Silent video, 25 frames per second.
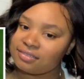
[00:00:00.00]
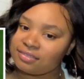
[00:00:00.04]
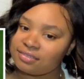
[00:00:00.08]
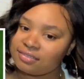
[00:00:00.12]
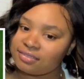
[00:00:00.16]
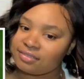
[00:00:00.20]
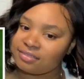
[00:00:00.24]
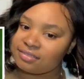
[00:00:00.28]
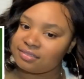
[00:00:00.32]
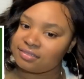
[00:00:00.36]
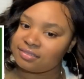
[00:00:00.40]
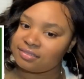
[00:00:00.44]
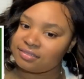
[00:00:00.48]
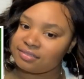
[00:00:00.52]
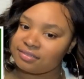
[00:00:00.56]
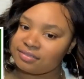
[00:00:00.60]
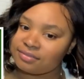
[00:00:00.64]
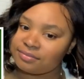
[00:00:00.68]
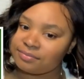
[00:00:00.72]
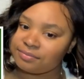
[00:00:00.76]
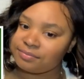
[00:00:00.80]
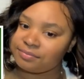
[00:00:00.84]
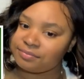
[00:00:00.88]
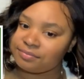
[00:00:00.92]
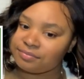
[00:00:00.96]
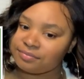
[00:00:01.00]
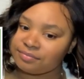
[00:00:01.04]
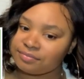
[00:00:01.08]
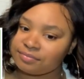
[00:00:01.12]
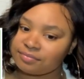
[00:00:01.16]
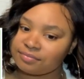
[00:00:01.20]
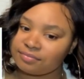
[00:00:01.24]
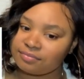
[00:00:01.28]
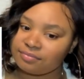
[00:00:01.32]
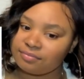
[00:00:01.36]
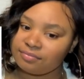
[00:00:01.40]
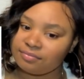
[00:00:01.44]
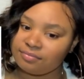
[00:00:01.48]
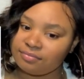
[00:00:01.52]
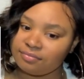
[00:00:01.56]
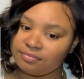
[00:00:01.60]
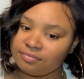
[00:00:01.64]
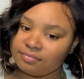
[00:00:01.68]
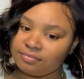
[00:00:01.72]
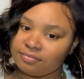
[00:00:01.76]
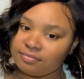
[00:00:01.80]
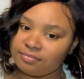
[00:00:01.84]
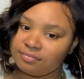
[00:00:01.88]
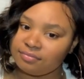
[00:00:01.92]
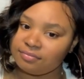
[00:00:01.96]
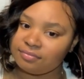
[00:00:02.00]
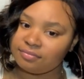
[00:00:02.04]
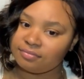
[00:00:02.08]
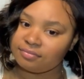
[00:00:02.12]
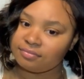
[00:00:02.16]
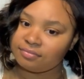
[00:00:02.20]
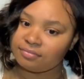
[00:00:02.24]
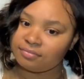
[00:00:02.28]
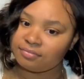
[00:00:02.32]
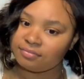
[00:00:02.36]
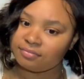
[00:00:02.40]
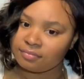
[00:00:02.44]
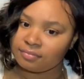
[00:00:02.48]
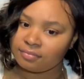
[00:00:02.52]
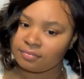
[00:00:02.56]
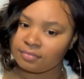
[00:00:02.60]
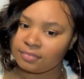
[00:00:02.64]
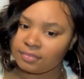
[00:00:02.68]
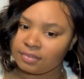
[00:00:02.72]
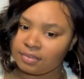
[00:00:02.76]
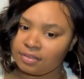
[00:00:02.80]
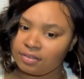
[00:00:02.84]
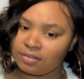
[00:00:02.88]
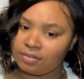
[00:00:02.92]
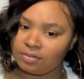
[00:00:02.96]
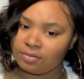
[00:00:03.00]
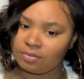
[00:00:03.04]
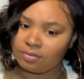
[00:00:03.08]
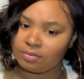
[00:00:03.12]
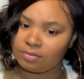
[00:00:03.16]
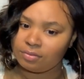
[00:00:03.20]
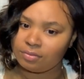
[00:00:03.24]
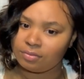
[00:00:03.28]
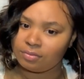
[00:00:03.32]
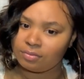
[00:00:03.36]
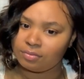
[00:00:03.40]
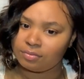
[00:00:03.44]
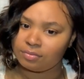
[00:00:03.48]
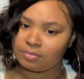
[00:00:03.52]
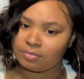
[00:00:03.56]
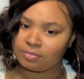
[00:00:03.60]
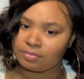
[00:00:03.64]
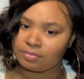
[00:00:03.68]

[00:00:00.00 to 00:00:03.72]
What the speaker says: (not speaking)